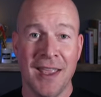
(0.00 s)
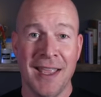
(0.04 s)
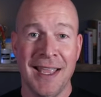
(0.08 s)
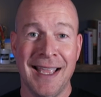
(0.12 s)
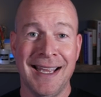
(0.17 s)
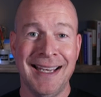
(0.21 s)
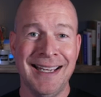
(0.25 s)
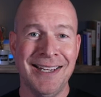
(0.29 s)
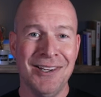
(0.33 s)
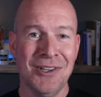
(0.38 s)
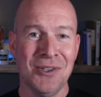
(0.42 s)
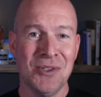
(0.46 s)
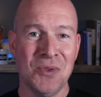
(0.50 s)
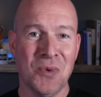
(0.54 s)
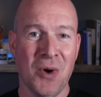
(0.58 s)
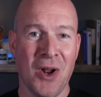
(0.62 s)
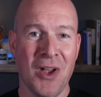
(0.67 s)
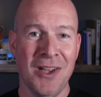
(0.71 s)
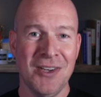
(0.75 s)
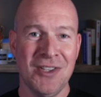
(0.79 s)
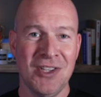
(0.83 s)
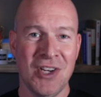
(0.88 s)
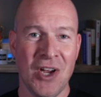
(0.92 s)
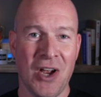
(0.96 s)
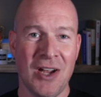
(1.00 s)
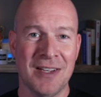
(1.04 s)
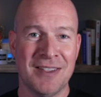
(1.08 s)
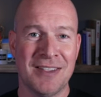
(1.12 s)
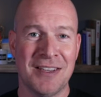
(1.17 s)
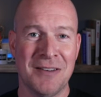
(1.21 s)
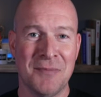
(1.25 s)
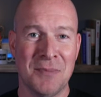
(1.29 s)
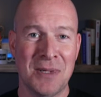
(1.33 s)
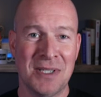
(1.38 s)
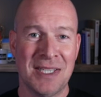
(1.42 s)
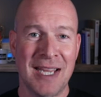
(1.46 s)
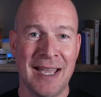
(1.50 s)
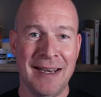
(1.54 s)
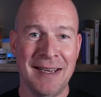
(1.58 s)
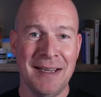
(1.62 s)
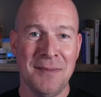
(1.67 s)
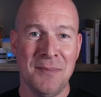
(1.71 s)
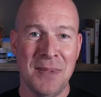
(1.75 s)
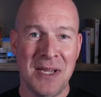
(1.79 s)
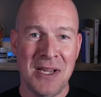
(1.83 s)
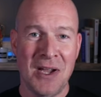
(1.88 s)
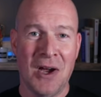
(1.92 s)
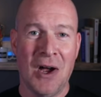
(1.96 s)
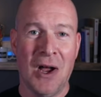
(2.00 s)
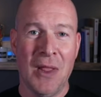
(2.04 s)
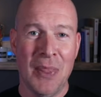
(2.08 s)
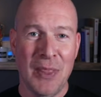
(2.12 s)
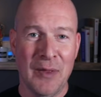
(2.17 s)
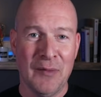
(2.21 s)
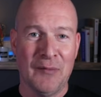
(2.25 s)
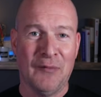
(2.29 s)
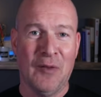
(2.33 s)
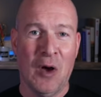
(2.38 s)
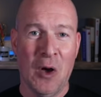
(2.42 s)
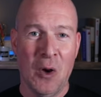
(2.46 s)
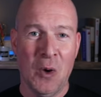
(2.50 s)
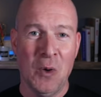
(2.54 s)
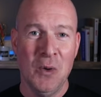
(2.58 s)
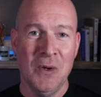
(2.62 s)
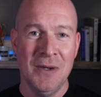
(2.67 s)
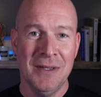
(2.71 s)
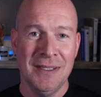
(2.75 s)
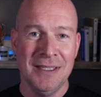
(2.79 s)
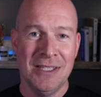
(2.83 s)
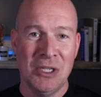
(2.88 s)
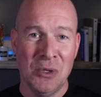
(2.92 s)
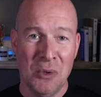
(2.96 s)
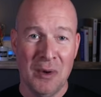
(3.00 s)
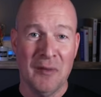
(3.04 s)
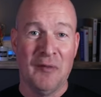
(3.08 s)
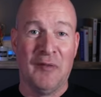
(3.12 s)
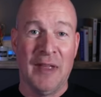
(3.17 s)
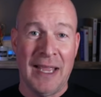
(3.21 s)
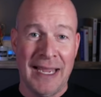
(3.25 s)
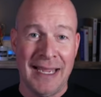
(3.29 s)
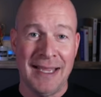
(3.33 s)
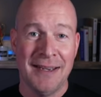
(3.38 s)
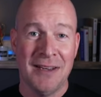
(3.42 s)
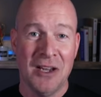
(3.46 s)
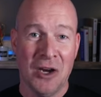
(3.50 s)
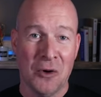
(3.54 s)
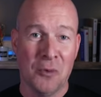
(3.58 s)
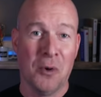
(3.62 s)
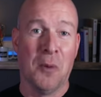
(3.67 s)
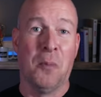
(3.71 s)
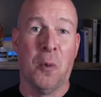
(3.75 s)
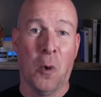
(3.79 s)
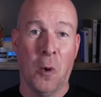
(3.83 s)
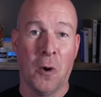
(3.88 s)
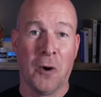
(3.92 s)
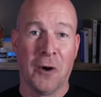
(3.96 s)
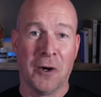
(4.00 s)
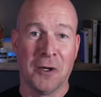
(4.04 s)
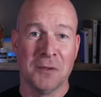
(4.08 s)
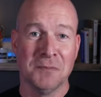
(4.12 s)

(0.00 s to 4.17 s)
And here's Ron Johnson pretending to be on the phone to evade a reporter.